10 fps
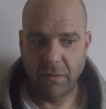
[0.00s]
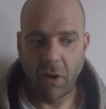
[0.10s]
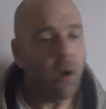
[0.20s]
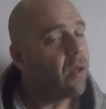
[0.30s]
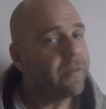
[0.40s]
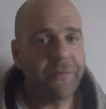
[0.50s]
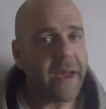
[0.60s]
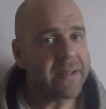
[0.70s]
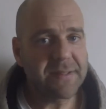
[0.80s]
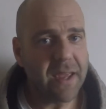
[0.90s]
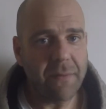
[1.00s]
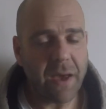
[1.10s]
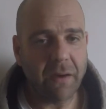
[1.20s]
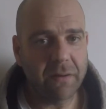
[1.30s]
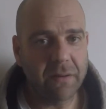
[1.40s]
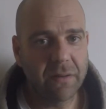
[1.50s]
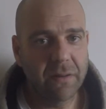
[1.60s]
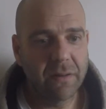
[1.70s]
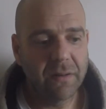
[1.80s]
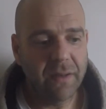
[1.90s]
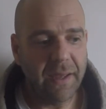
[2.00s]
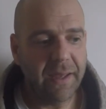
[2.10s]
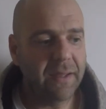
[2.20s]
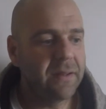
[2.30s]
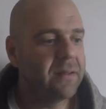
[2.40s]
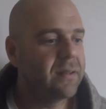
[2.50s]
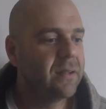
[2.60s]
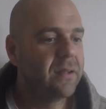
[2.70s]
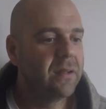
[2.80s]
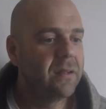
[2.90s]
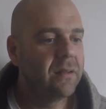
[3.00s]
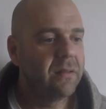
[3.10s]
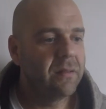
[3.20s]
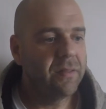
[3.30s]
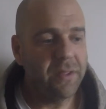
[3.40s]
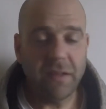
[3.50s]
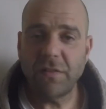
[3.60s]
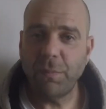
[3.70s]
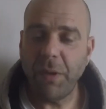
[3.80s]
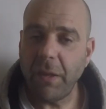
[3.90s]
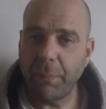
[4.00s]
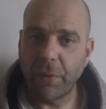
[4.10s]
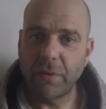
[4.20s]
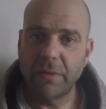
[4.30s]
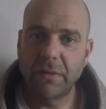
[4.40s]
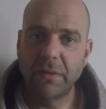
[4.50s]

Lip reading: all the facts came out, and these people,